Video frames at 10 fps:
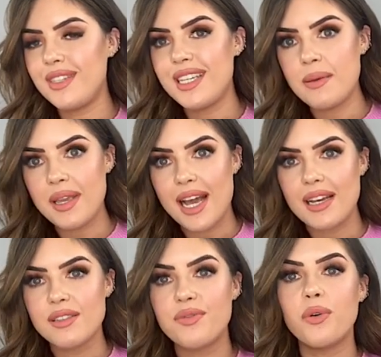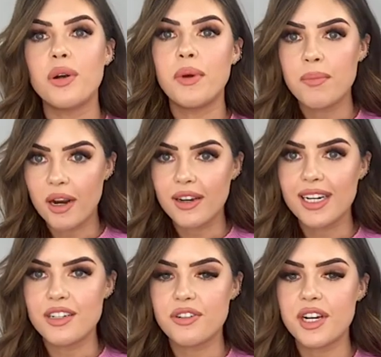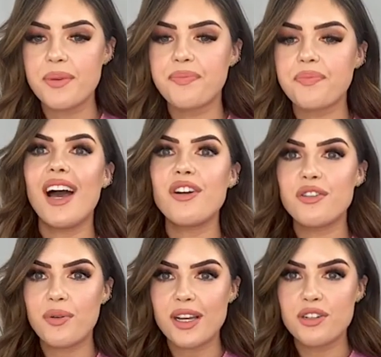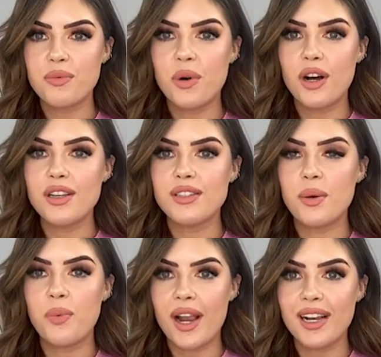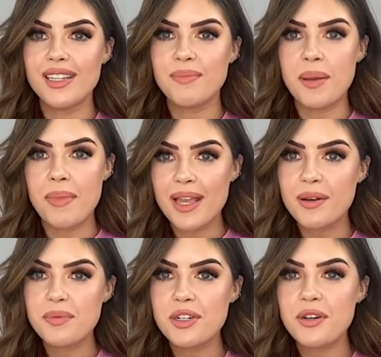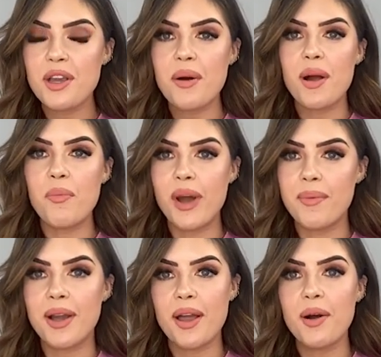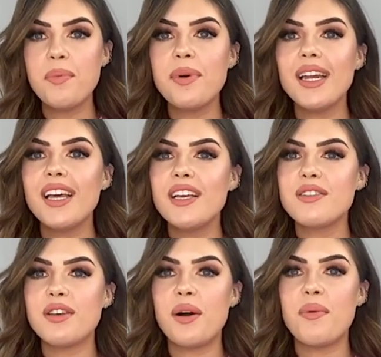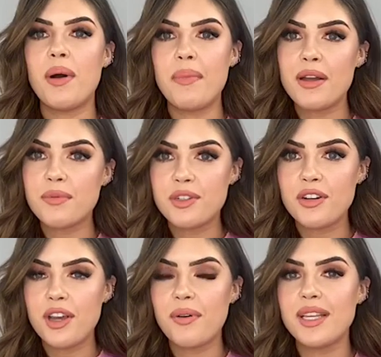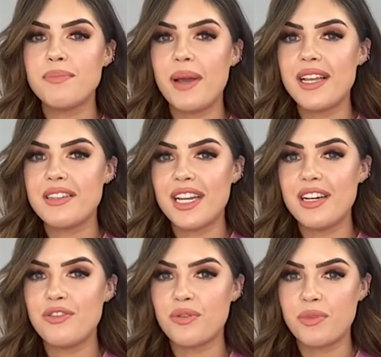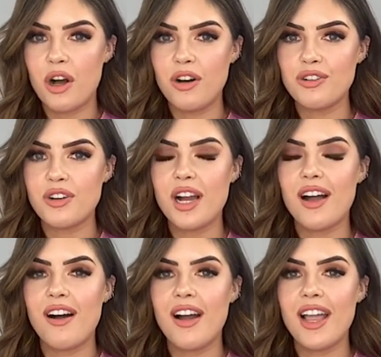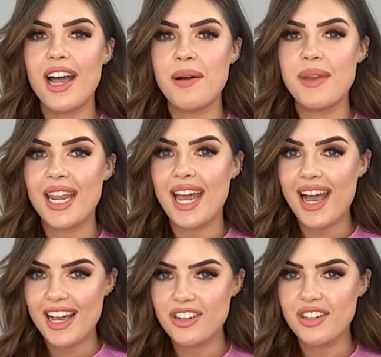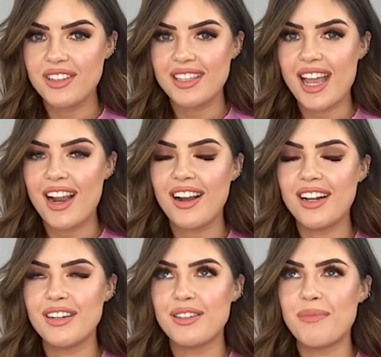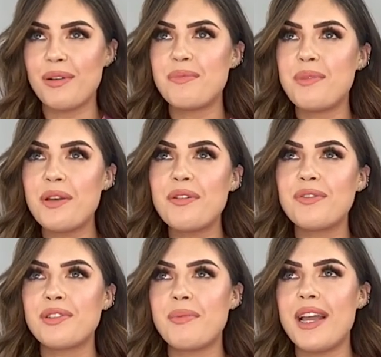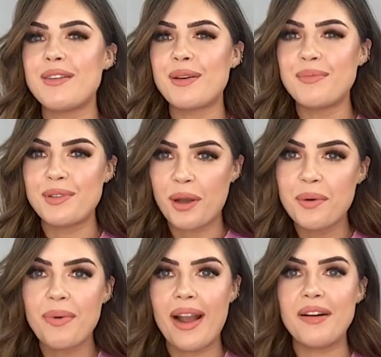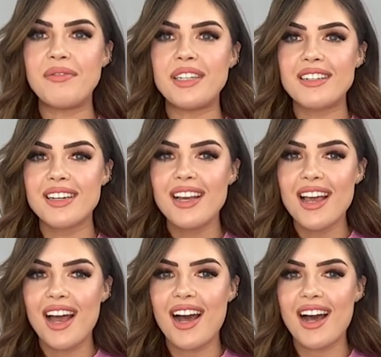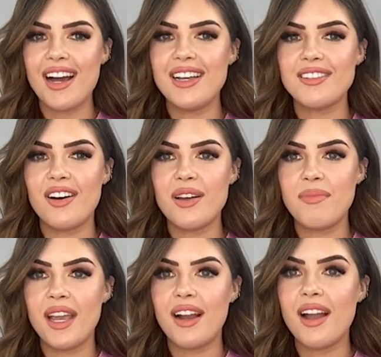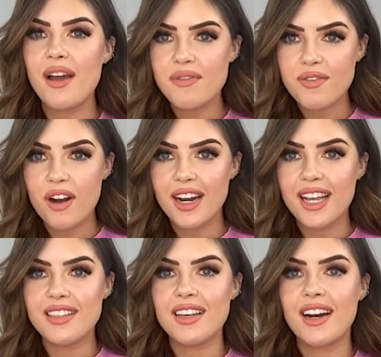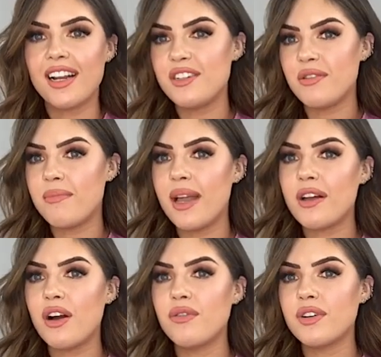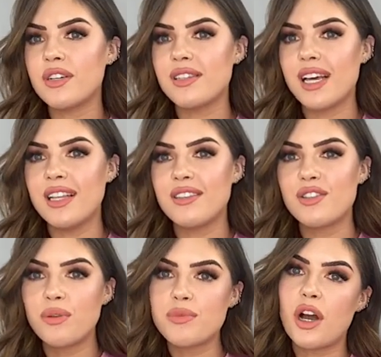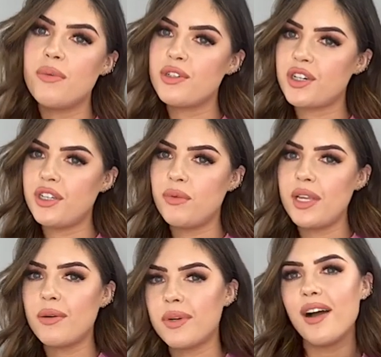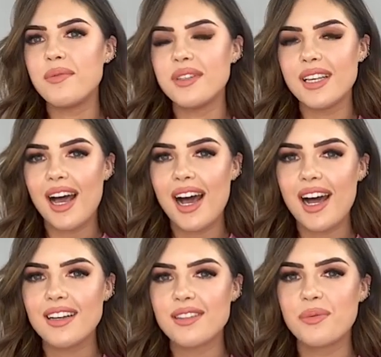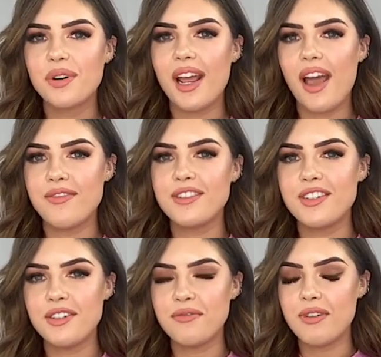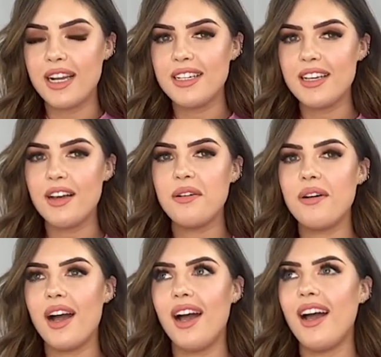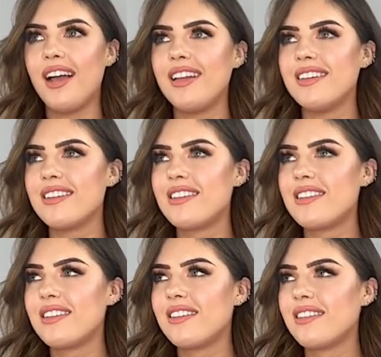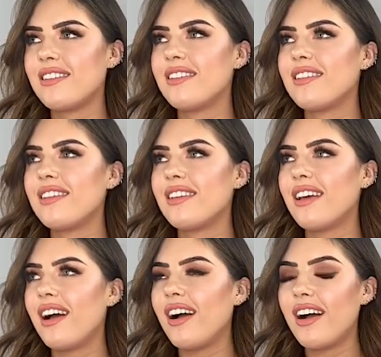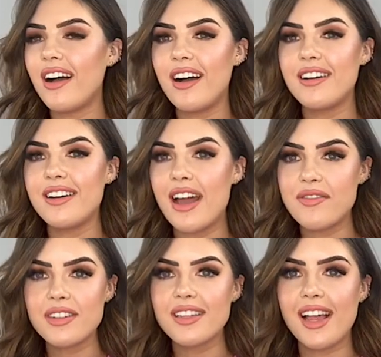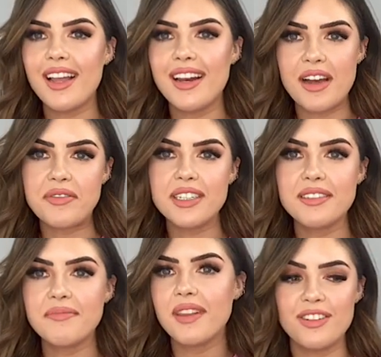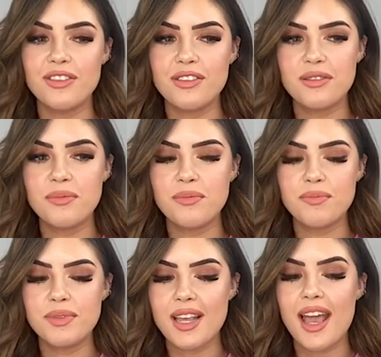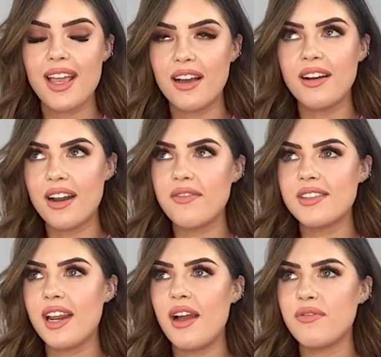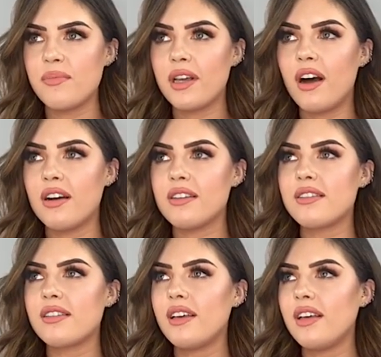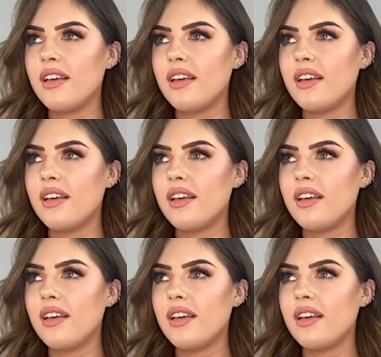DBS for my marketing degree. Another question was, where is my makeup studio and when am I open? So my makeup studio is based in Drumcondra. I am in Hessians there. It is the most beautiful space. I'm so proud of it, and I am there every Friday and Saturday doing makeovers, and sometimes during the week. I was asked would I ever do radio, and I'd never say never. Just say I'd never say never, because